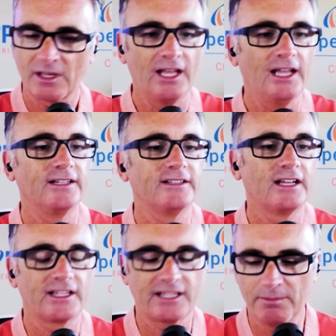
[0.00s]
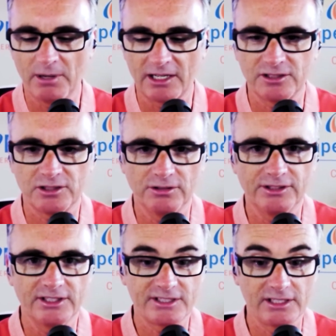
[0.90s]
And then I came back and
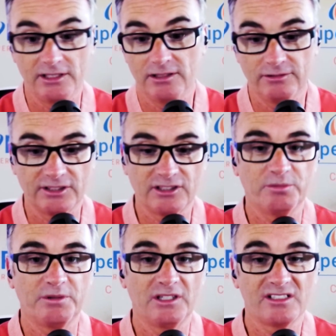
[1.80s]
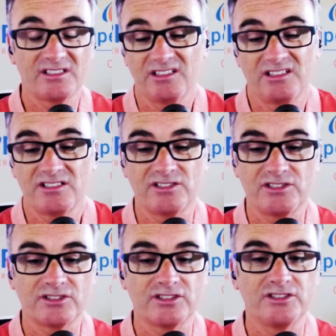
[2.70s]
told the CEO of the company, I said, this is
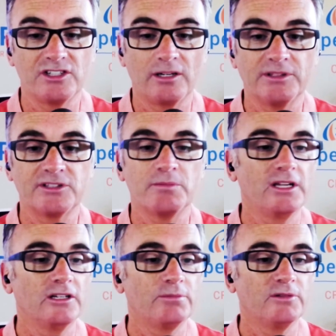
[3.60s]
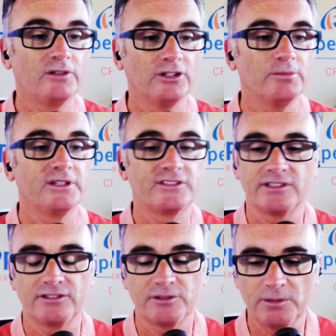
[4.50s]
just a job that's made up of all the bits
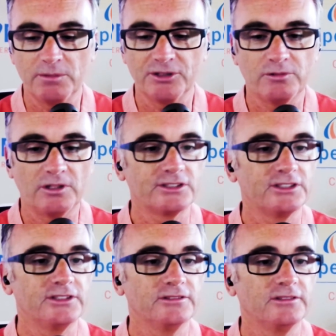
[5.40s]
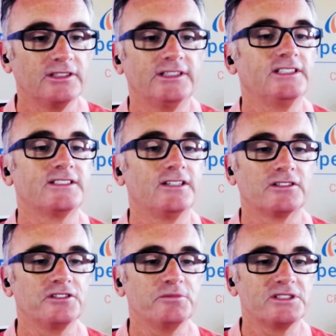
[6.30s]
that other people don't want to do, and it's
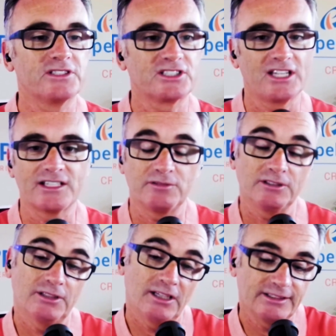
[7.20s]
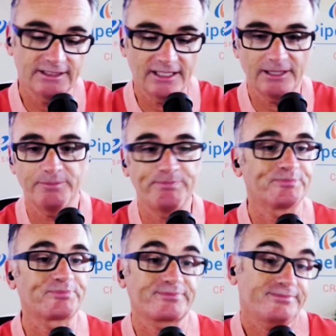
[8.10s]
not going to be successful. And,
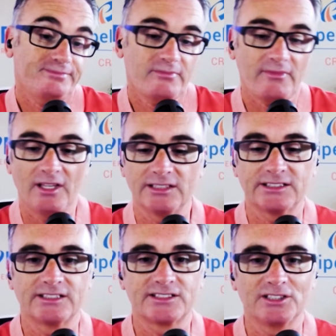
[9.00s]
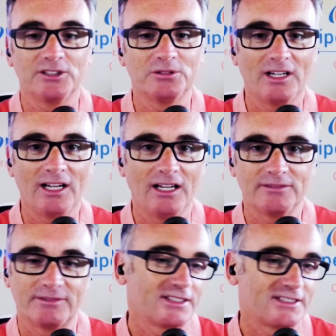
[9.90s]
I said, so
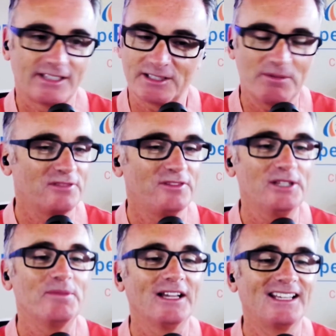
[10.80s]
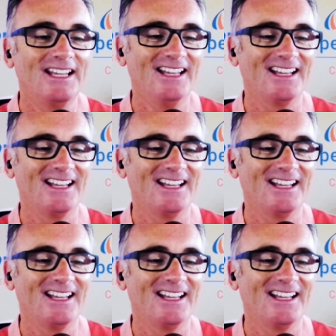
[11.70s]
that's my feedback.